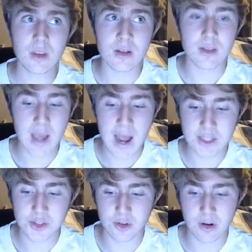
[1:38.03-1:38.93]
the
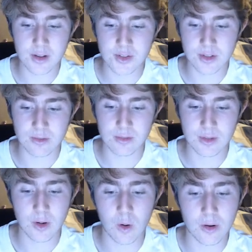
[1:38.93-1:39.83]
astronauts,
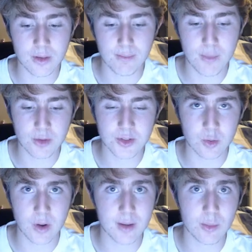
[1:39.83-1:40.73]
are the most
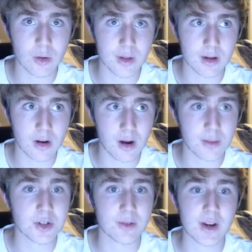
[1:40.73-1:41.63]
credible in
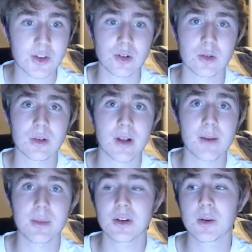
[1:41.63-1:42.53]
observational
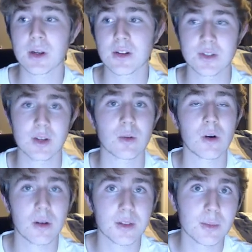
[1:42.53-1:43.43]
reliability because they were
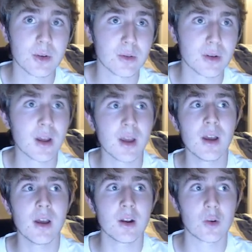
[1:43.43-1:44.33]
on the moon.
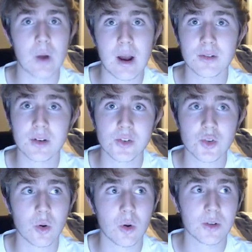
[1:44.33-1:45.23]
Ground
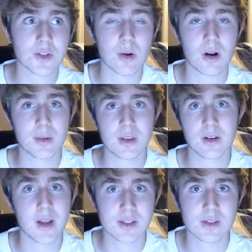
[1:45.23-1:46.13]
control is probably the
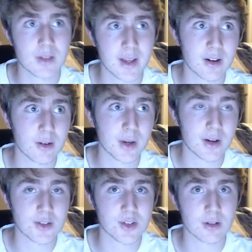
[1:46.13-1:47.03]
next layer
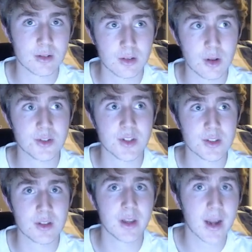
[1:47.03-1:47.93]
because they're
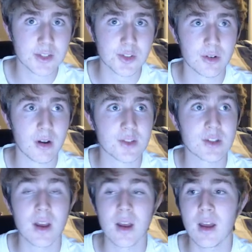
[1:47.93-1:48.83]
closest to the astronauts.
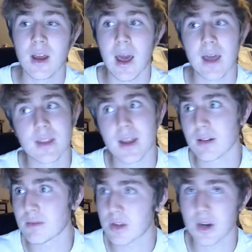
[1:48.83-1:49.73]
And then,